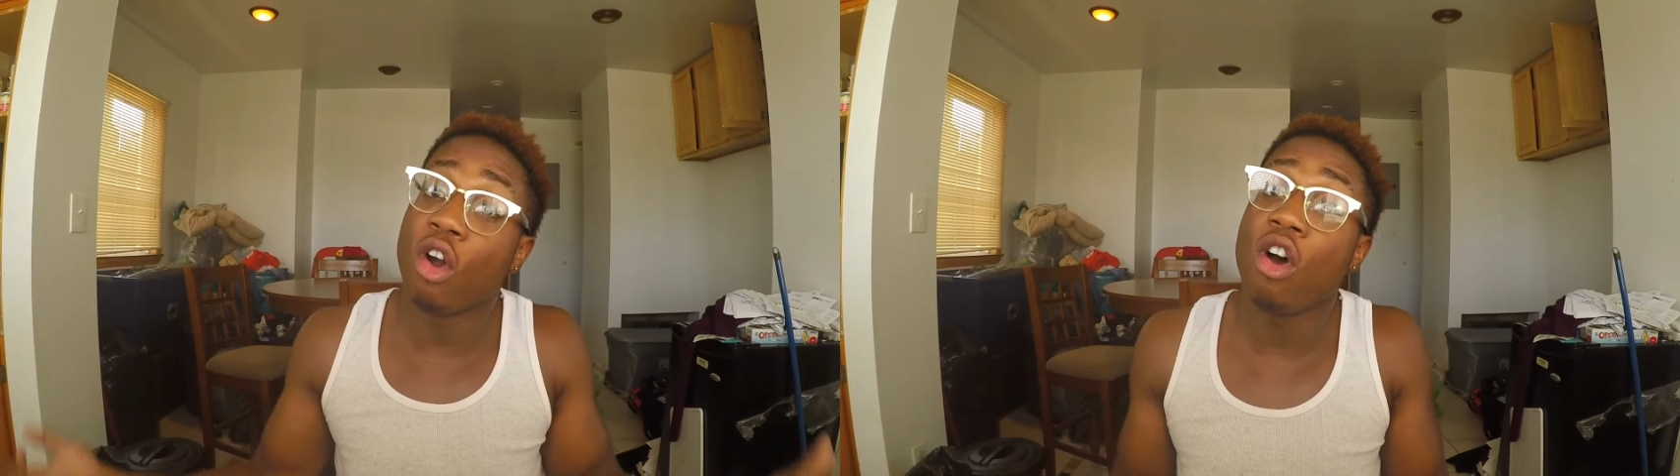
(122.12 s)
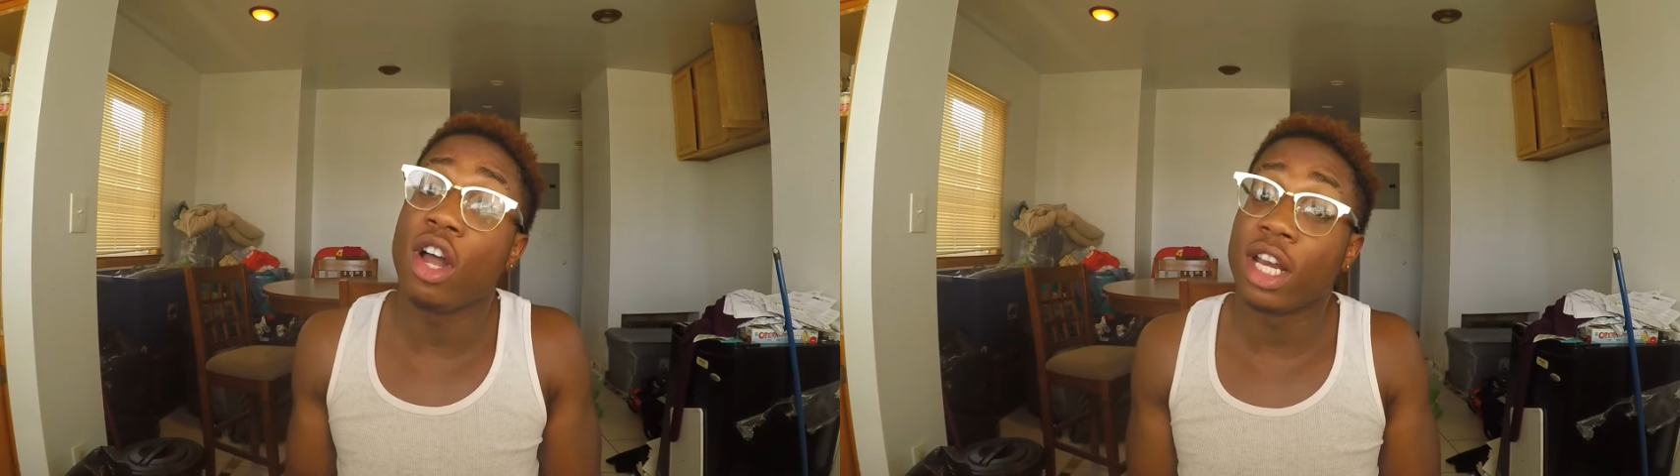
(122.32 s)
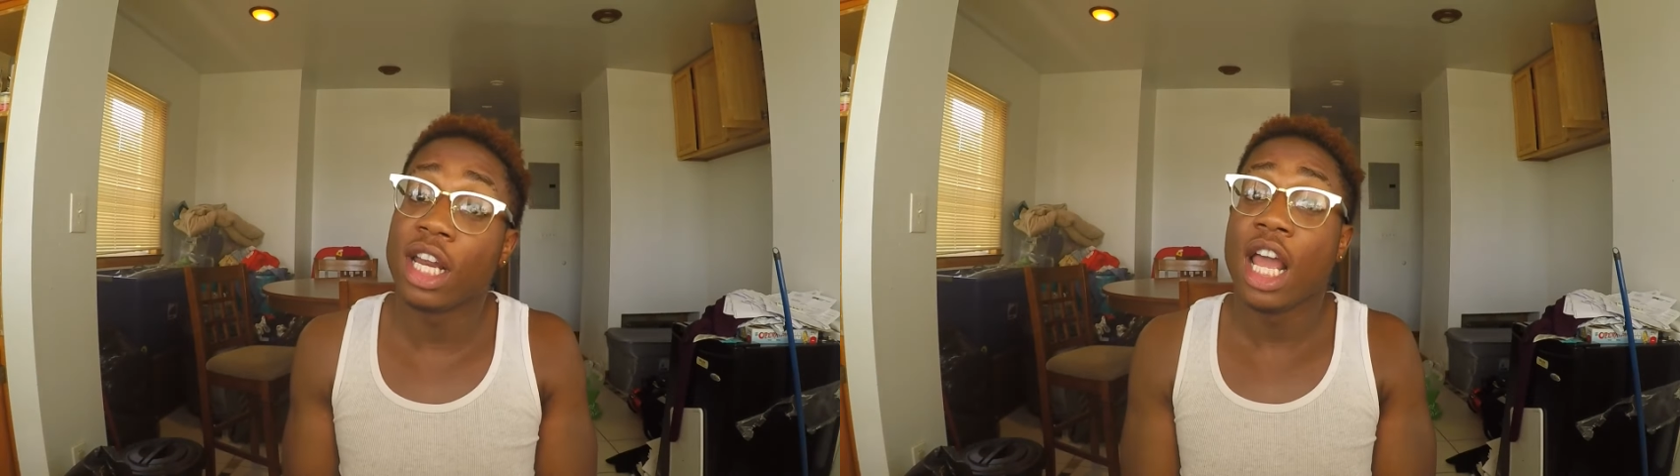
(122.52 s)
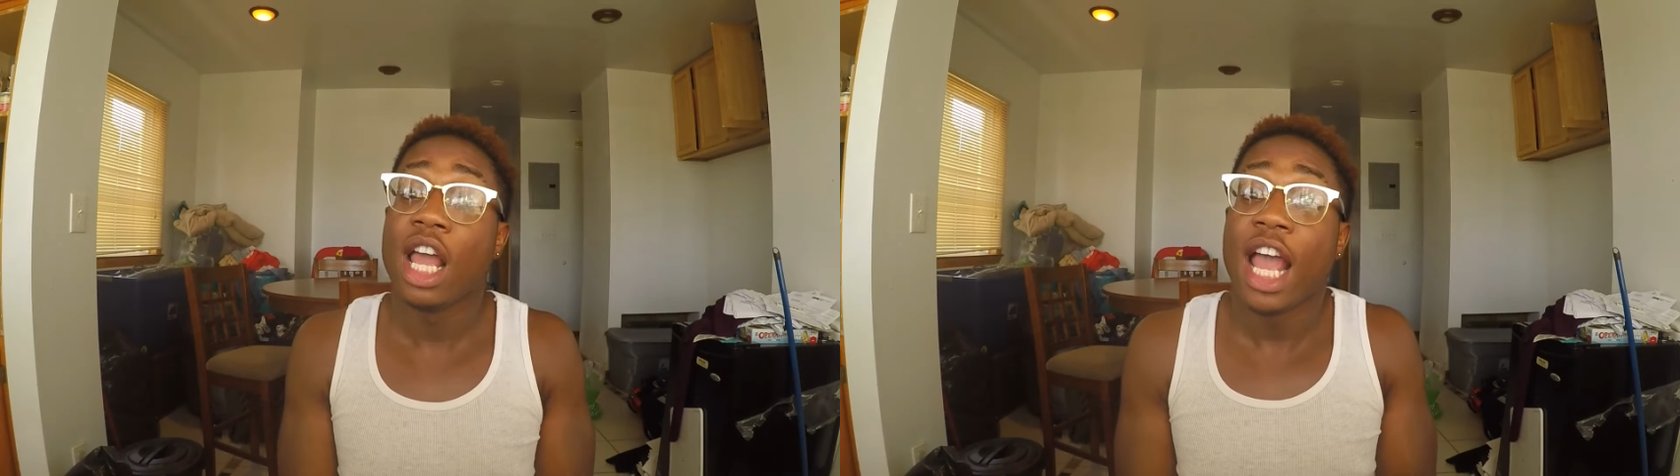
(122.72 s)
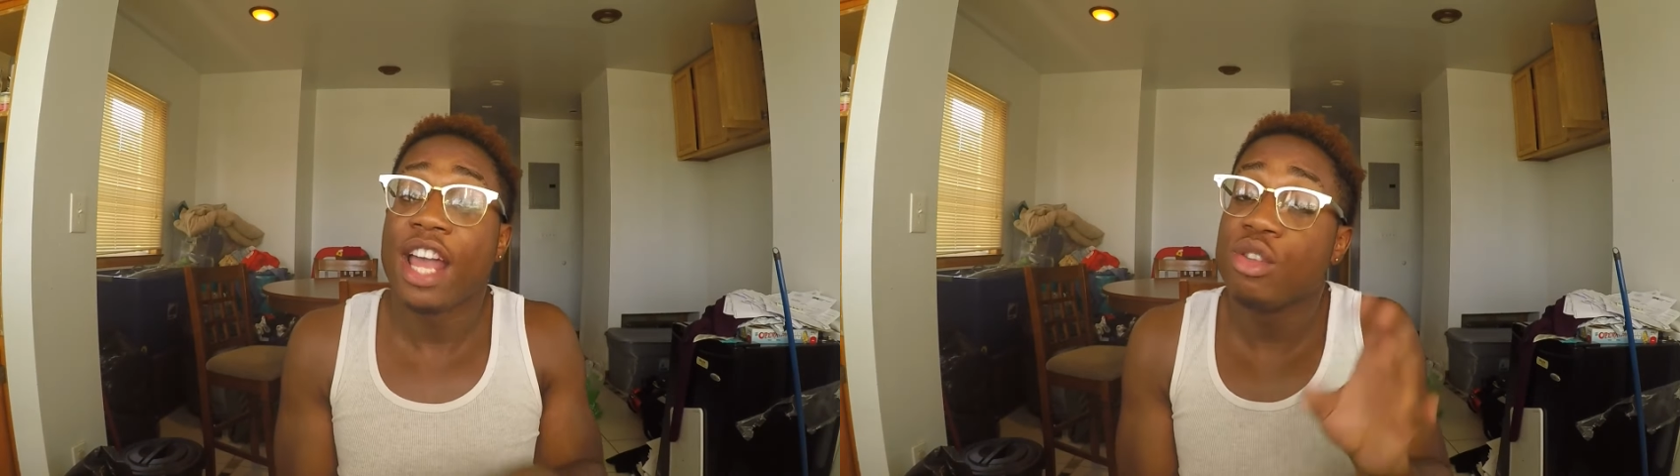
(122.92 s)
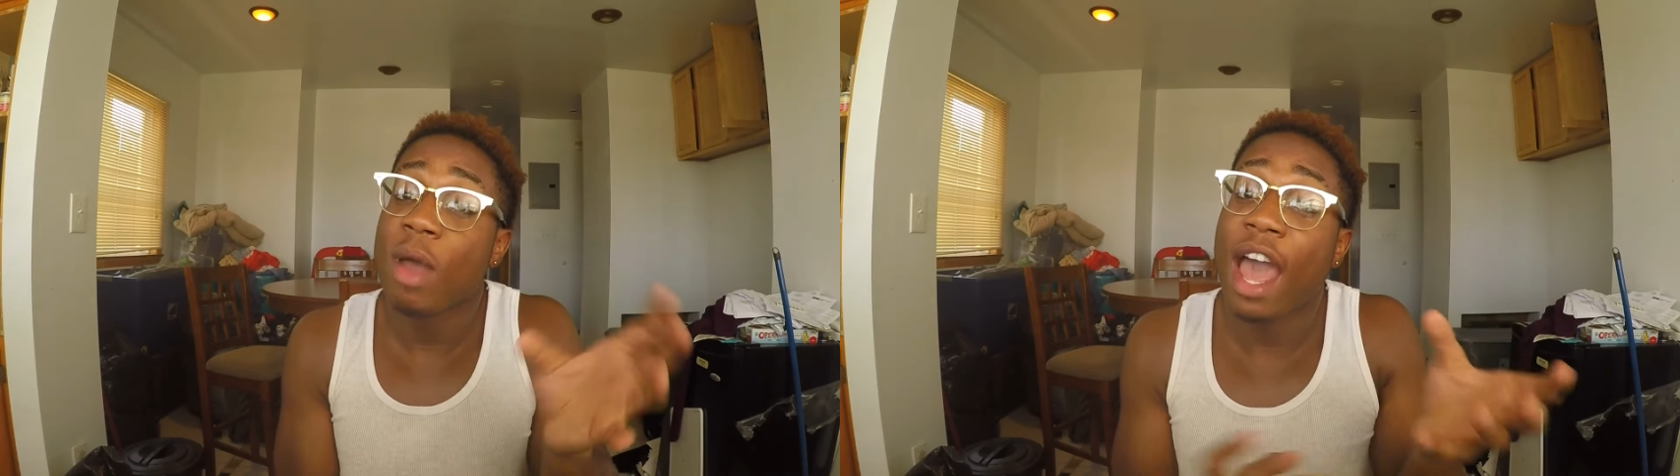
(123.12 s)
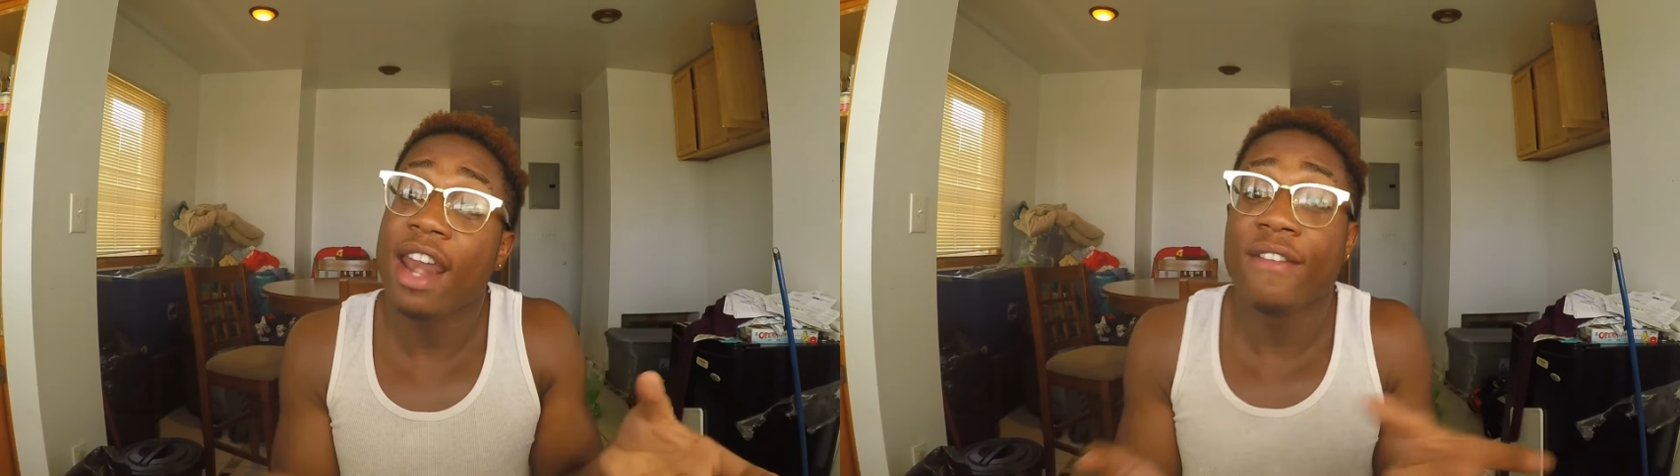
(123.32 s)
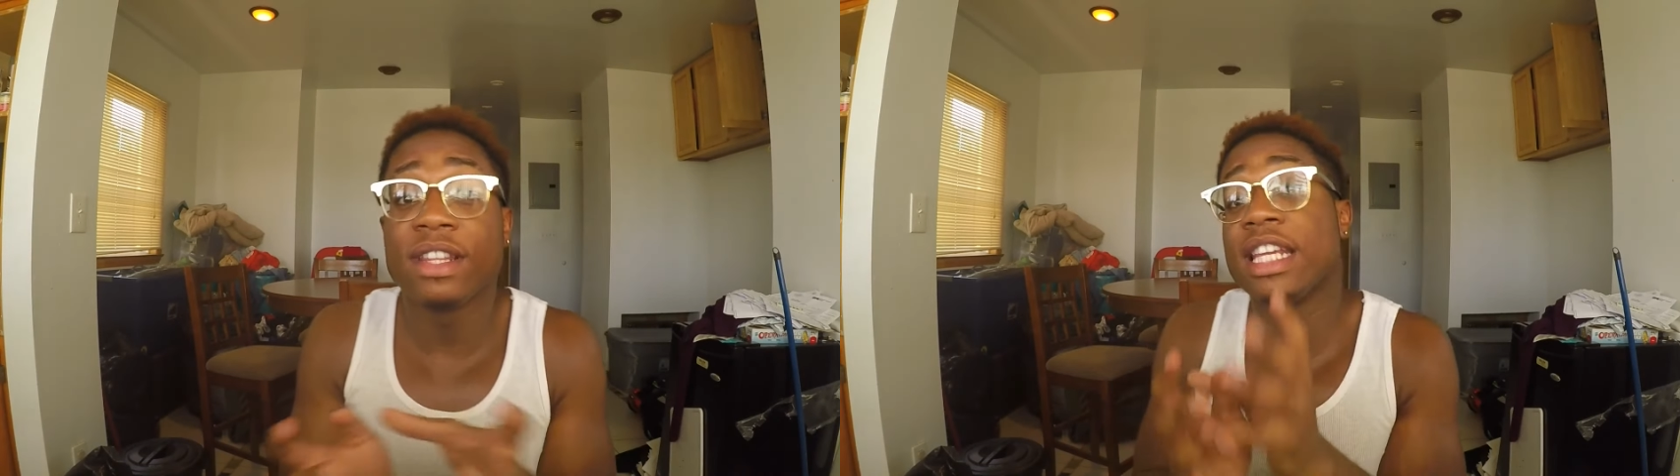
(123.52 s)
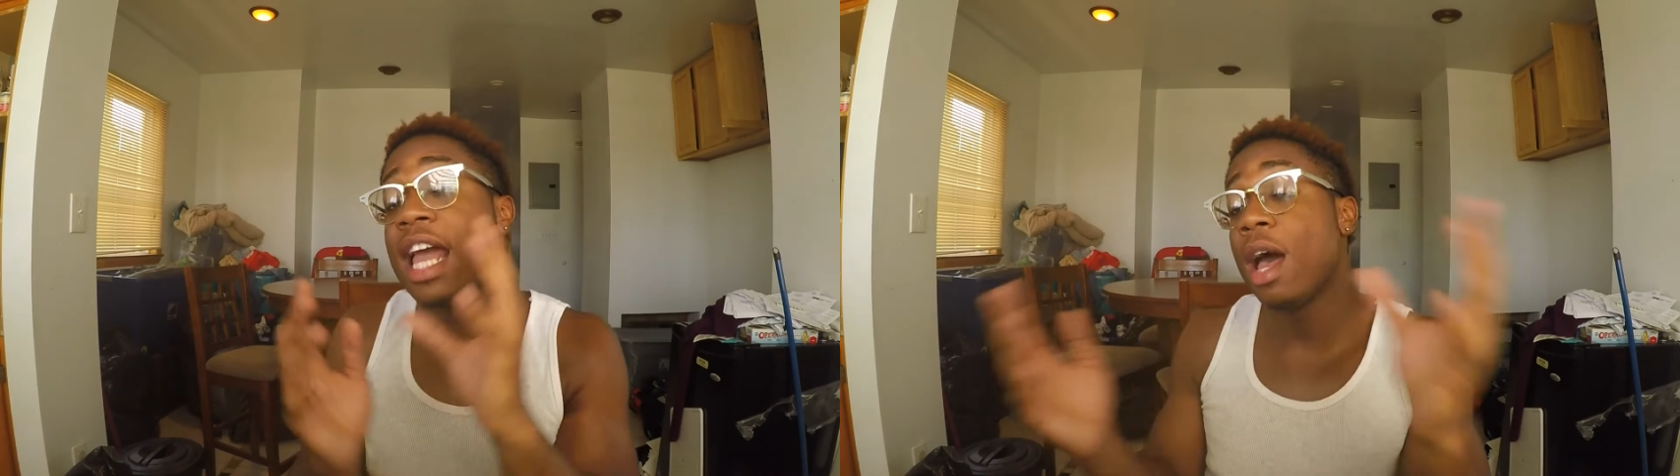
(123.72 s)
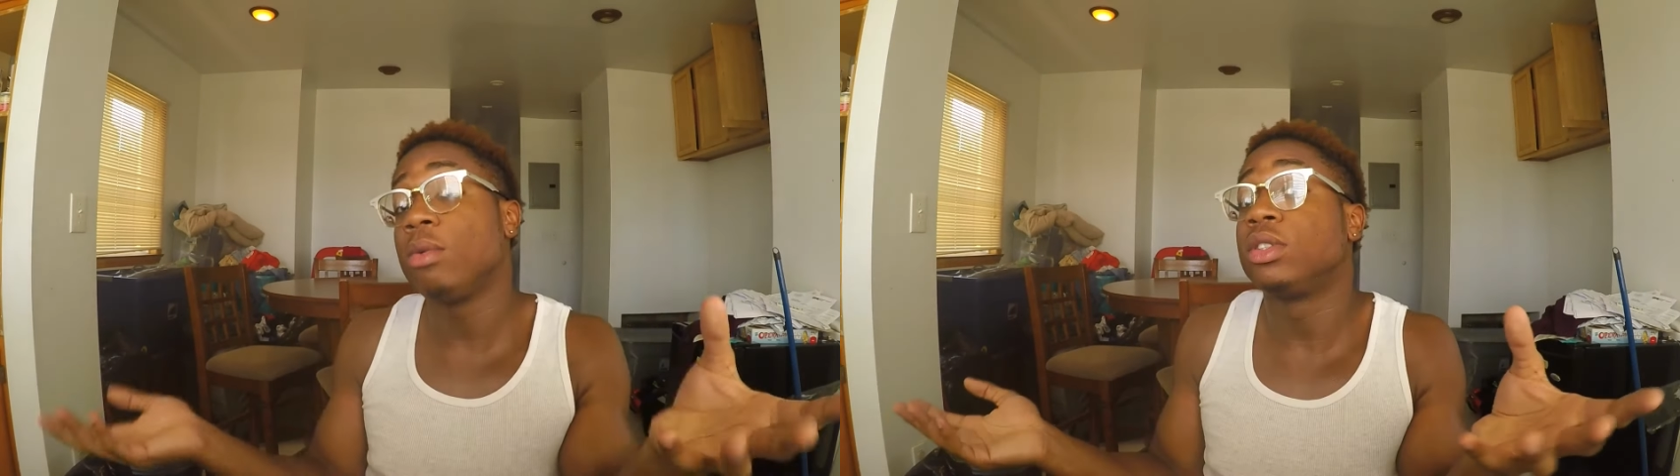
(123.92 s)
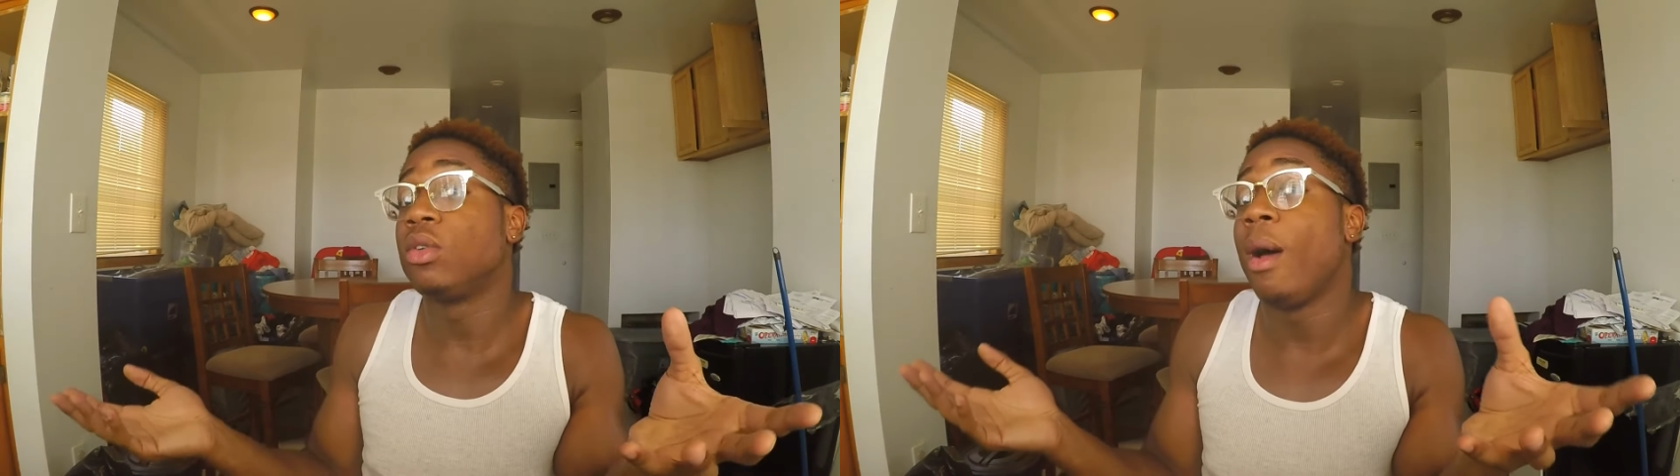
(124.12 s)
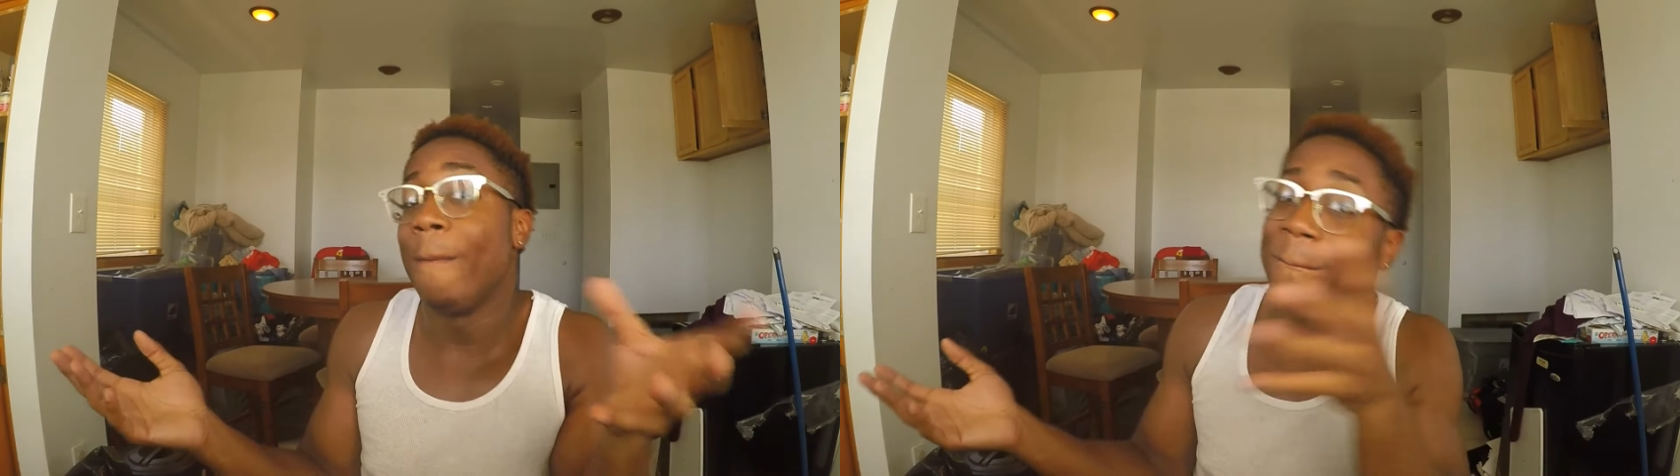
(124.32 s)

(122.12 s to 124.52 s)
on, and you had everything else on,